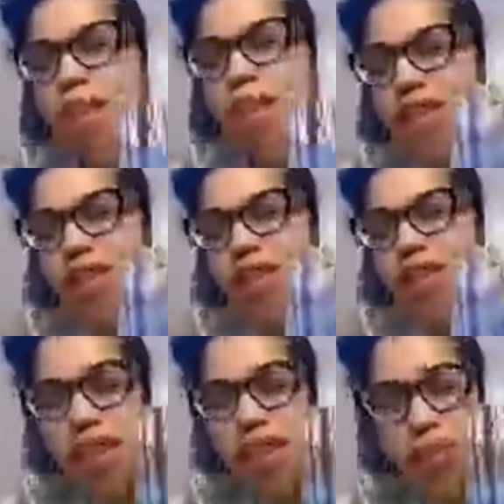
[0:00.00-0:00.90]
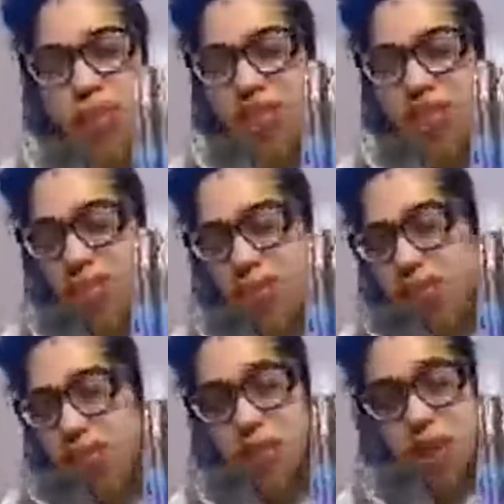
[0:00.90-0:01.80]
Meditation doesn't have to be the
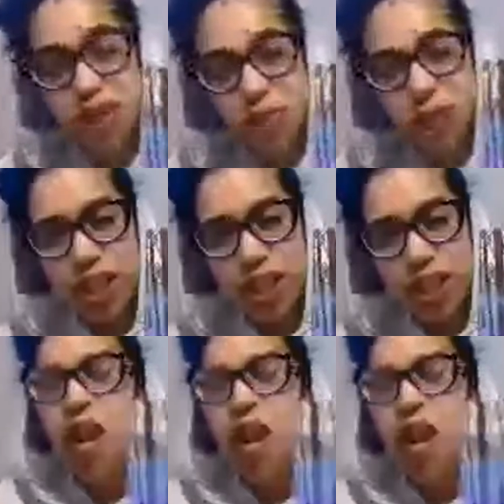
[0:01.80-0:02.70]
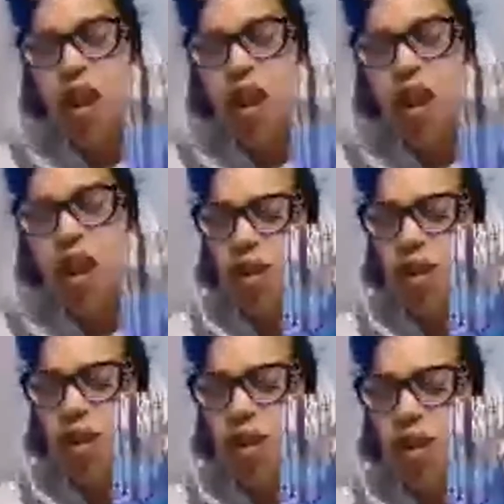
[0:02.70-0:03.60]
same thing for everybody. Some
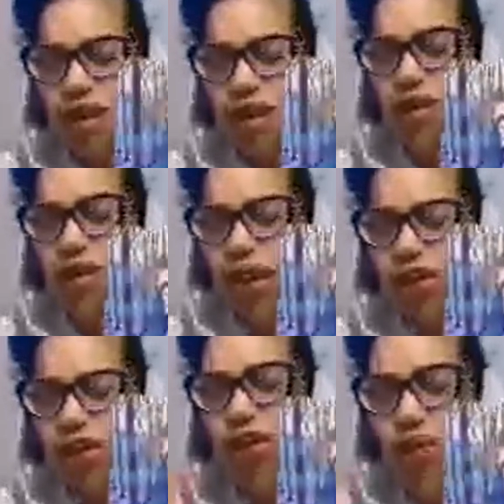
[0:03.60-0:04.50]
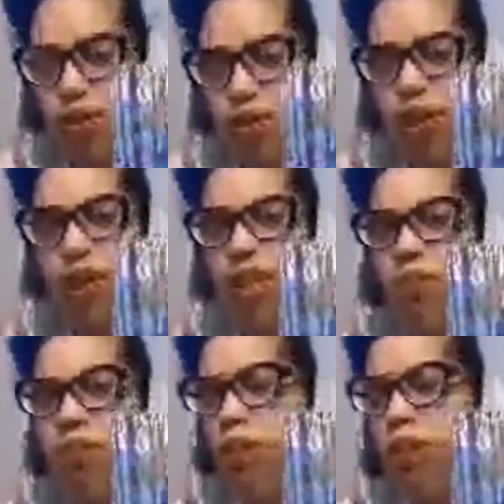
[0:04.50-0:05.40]
people need to sit down and actually
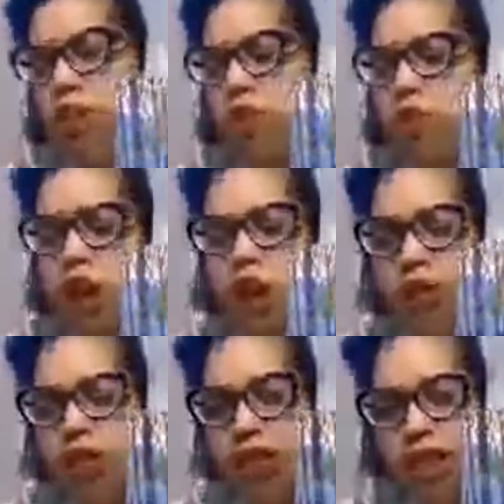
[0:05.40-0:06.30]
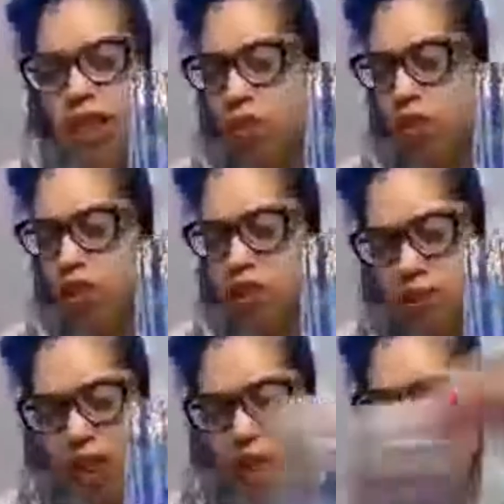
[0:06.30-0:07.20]
focus. Some people can just go out into nature
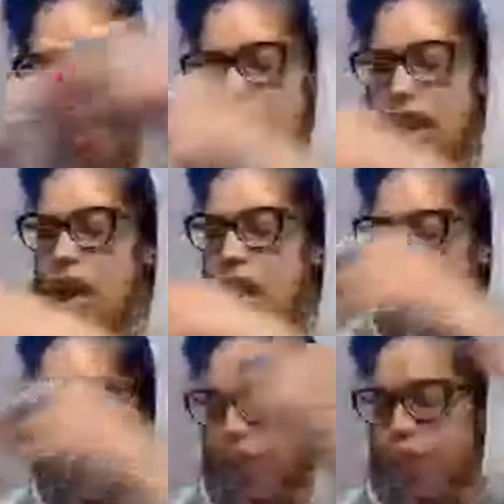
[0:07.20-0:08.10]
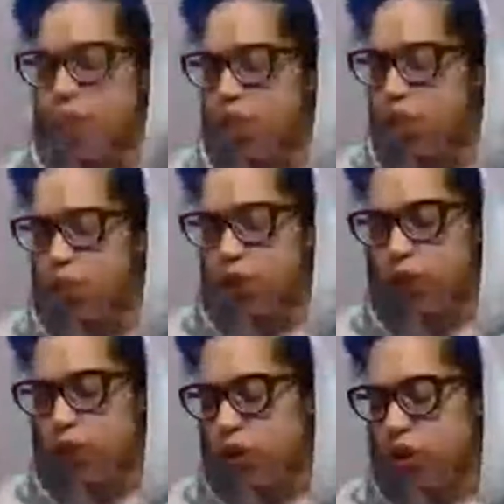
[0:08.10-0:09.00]
and just meditate. It comes
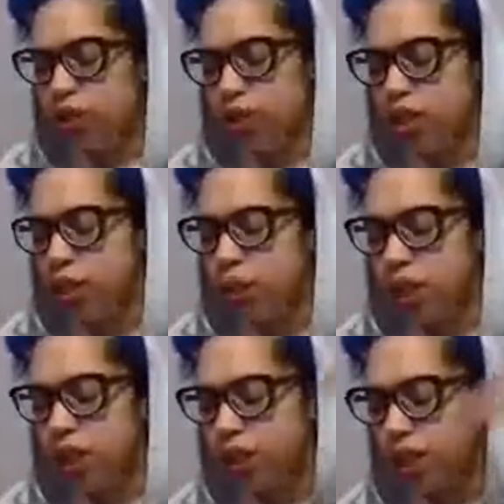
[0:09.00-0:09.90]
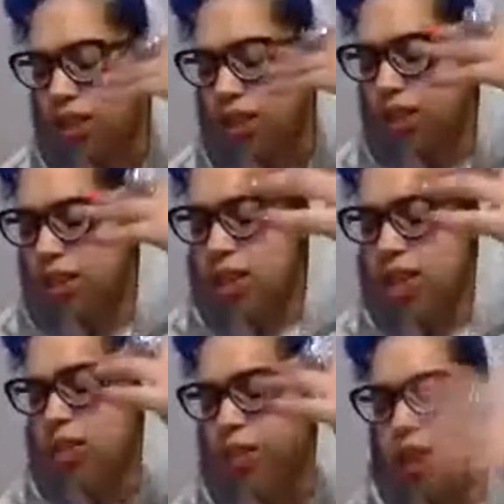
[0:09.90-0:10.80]
differently for all of us, but there is
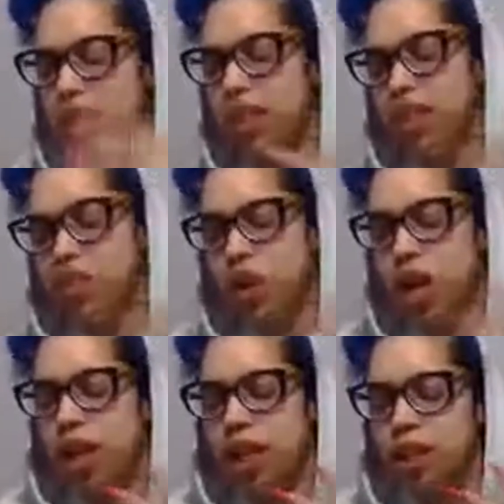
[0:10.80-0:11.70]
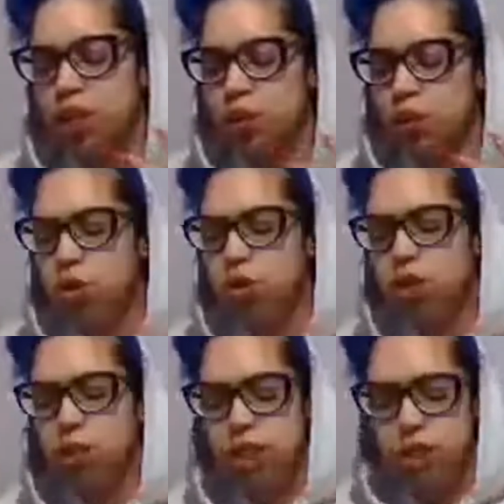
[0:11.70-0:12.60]
this inner peace that is trying to
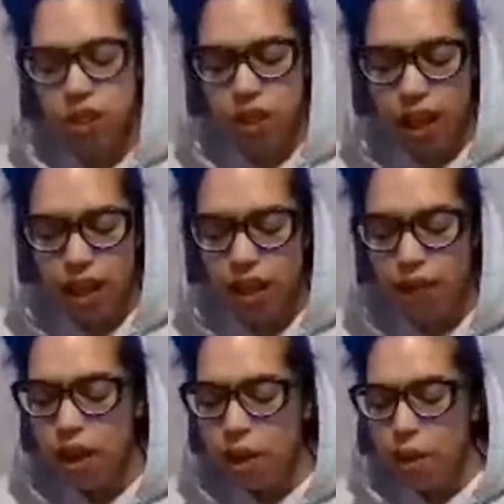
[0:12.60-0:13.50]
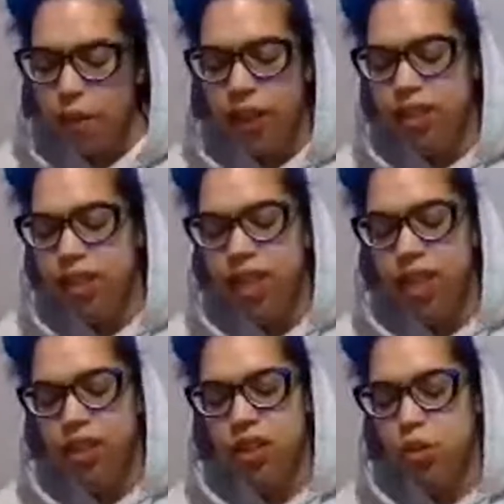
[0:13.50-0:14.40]
come into your life, because it's
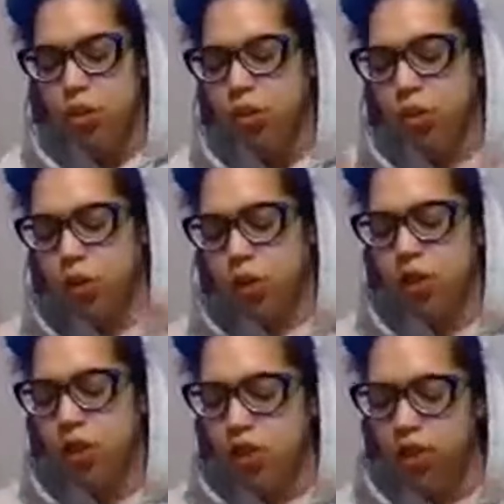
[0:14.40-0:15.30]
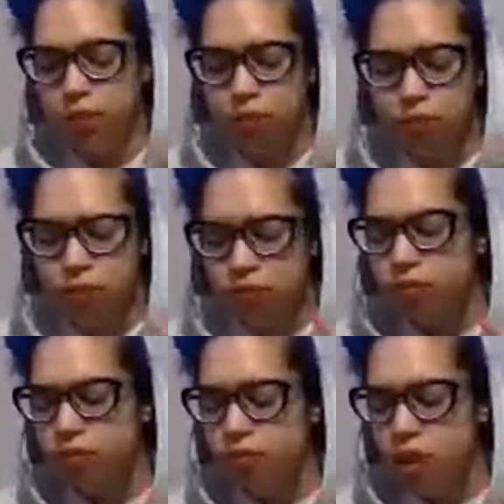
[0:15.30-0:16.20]
like the turmoil,
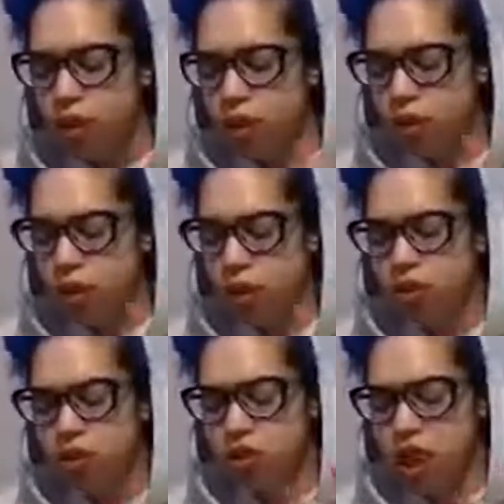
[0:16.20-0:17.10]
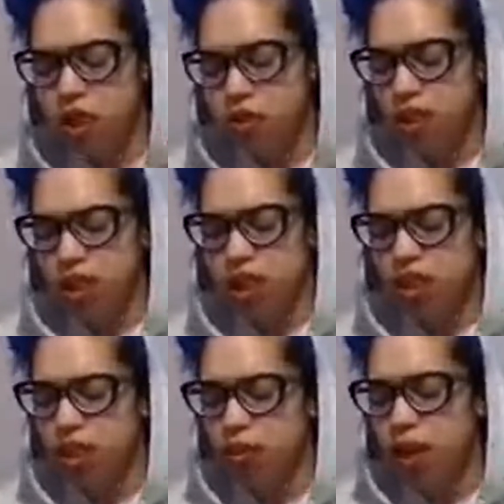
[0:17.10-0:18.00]
all those trials and
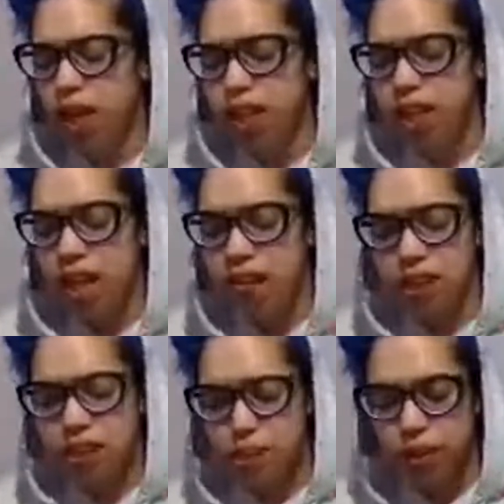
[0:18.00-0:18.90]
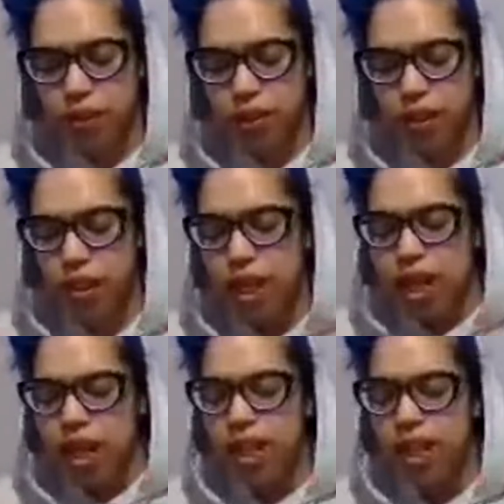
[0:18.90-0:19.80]
things that you guys have experienced.
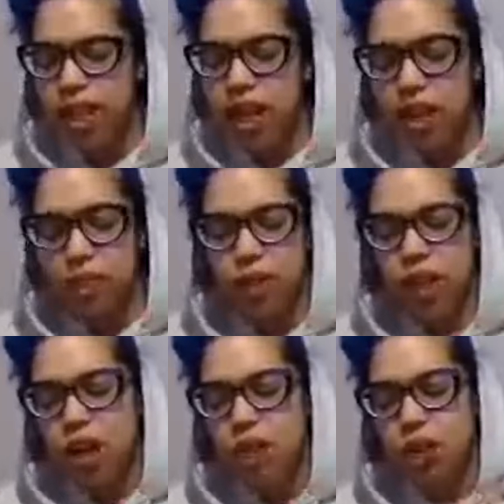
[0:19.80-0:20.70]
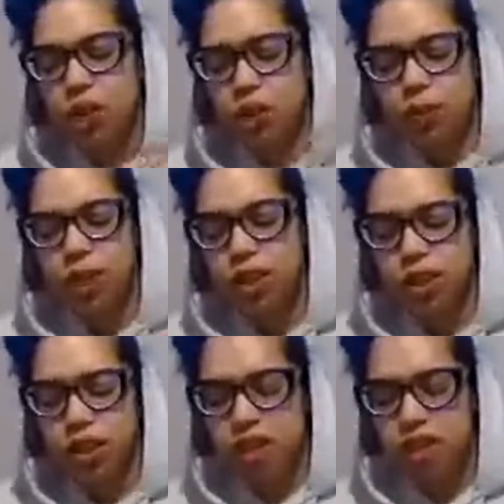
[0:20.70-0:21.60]
It is time for now for you to be on
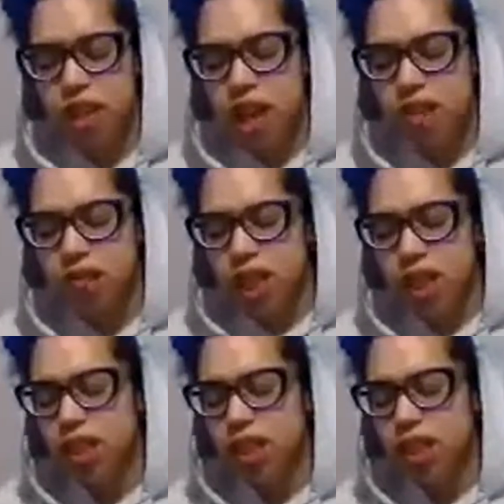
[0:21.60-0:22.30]
the other side of that.